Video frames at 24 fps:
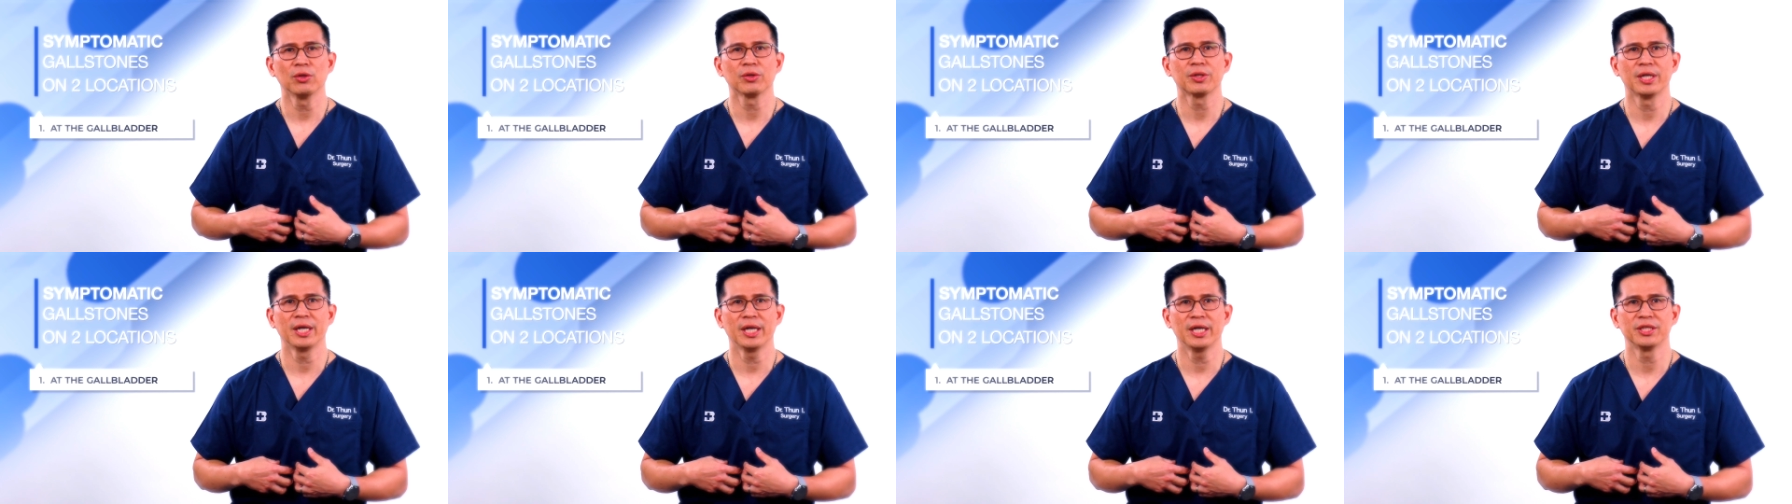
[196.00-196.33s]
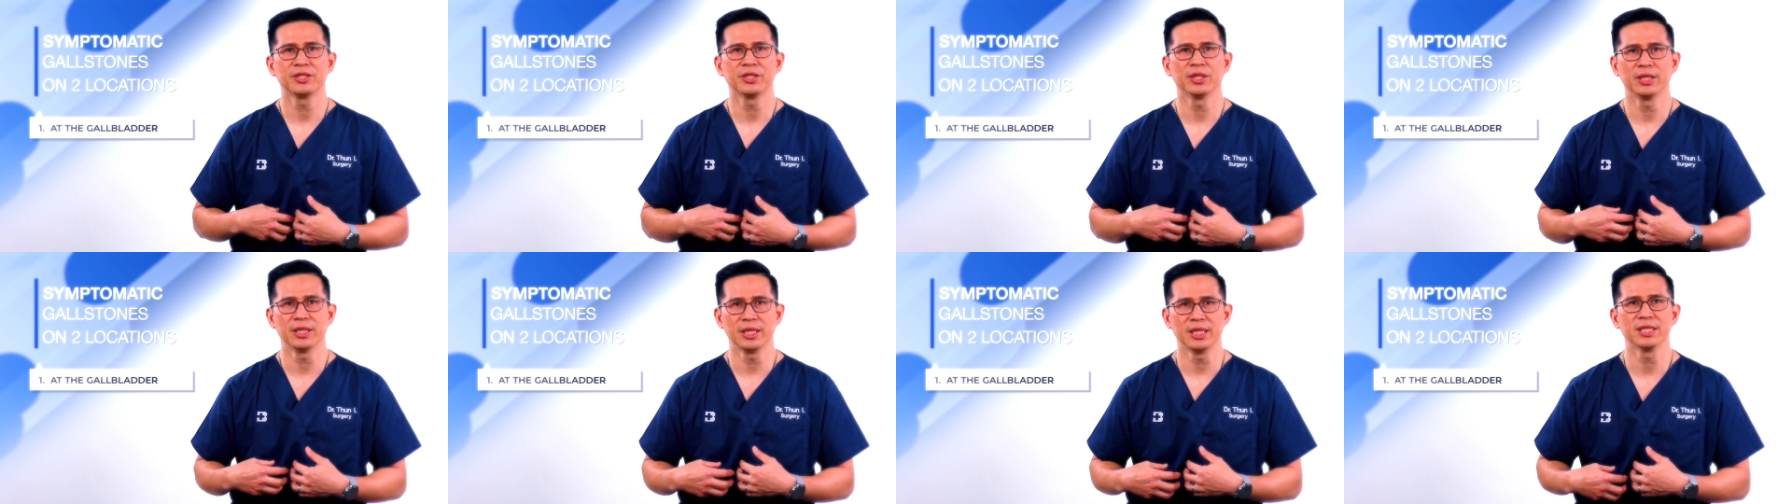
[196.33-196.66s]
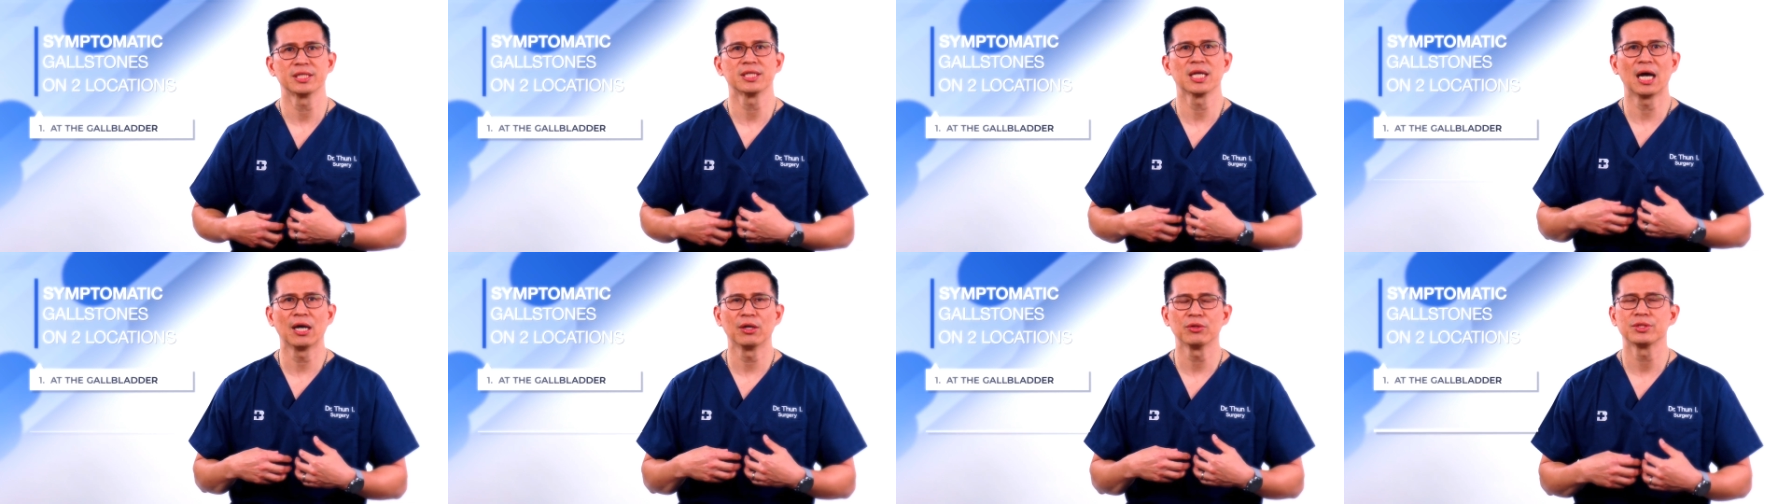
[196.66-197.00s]
location
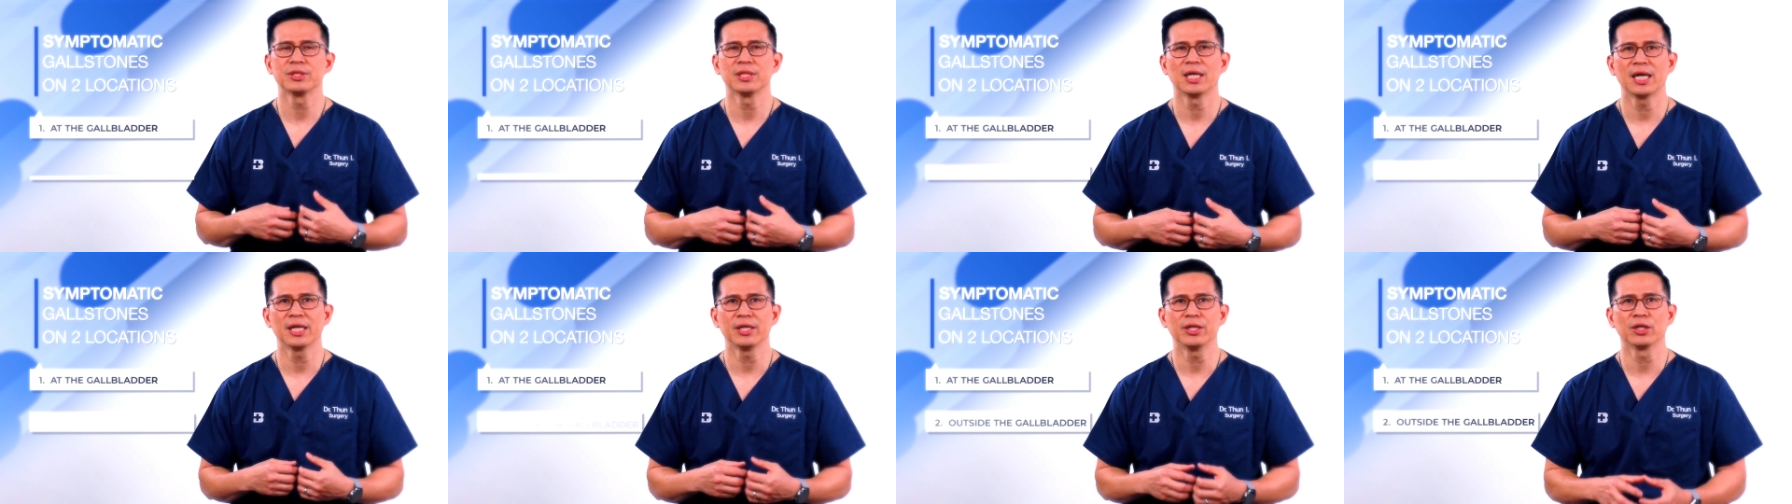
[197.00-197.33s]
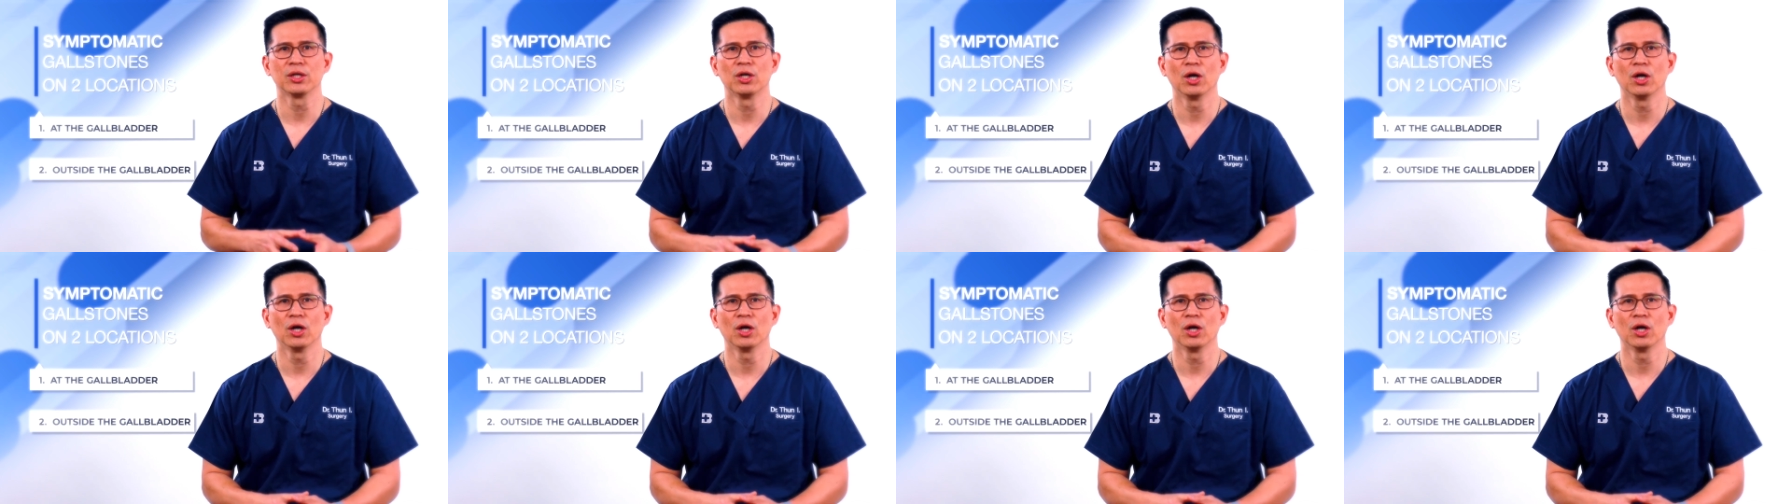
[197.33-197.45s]
is outside the